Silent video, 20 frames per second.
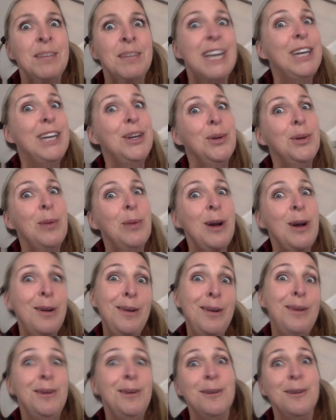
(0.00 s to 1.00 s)
You're
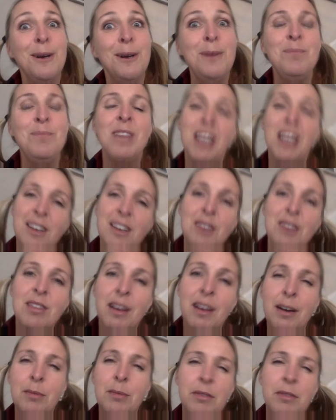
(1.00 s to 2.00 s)
welcome. You
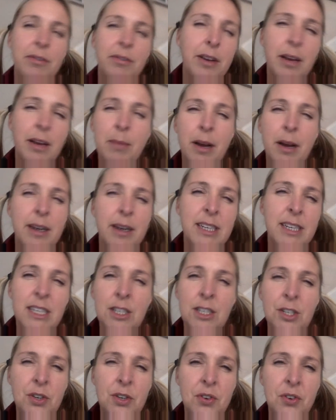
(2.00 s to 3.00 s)
thought I would forget about it,
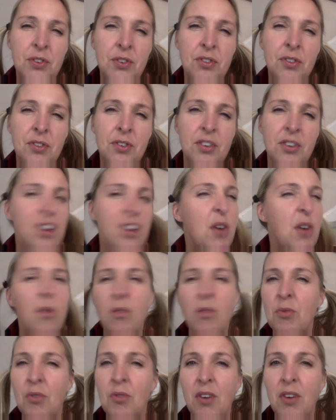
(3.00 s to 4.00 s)
didn't you? No,
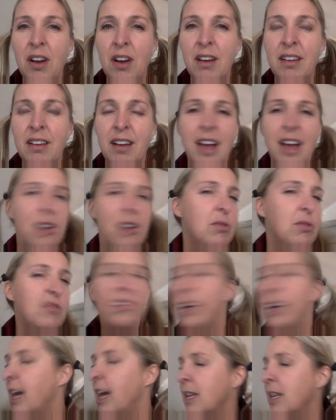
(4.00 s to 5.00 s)
I don't
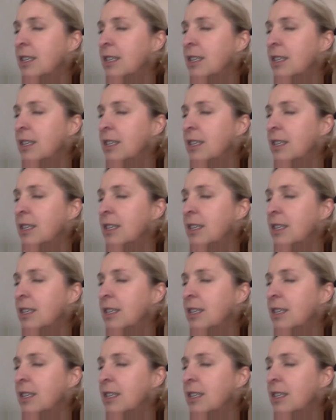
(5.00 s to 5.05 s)
forget.